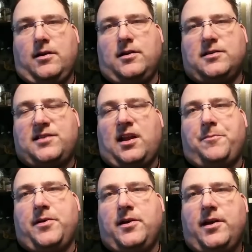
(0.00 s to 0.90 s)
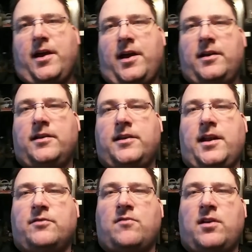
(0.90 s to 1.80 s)
setup and
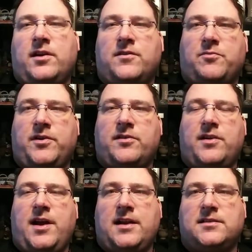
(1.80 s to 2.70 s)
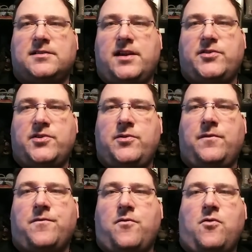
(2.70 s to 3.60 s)
getting running of the printer and stay tuned
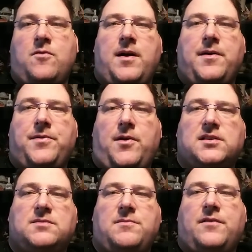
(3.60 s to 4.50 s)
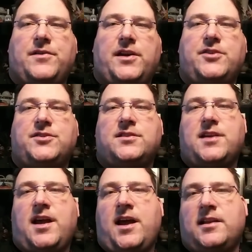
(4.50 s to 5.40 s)
for my thoughts, modifications,
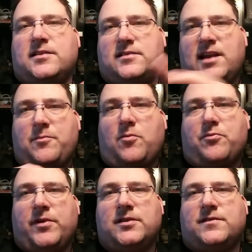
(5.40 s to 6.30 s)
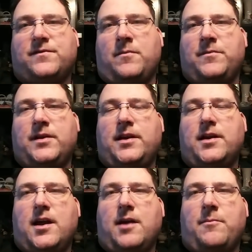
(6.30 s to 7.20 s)
and sample prints from the
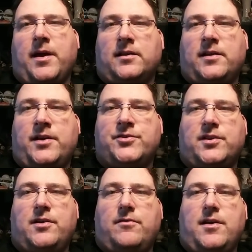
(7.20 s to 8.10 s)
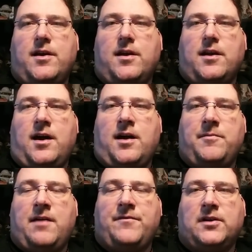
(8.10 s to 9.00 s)
Michelangelo. I'm
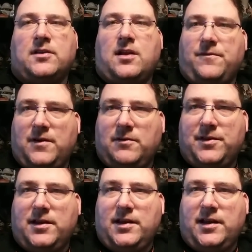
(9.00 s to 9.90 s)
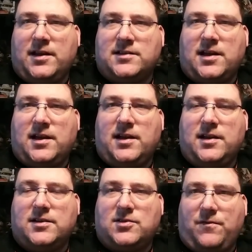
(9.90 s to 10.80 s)
having a lot of fun with it. It is a,
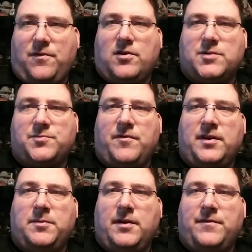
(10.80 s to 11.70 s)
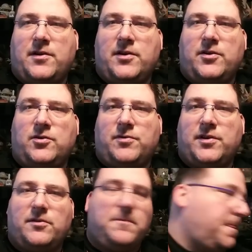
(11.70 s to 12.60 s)
so far it's proving to be a very good printer,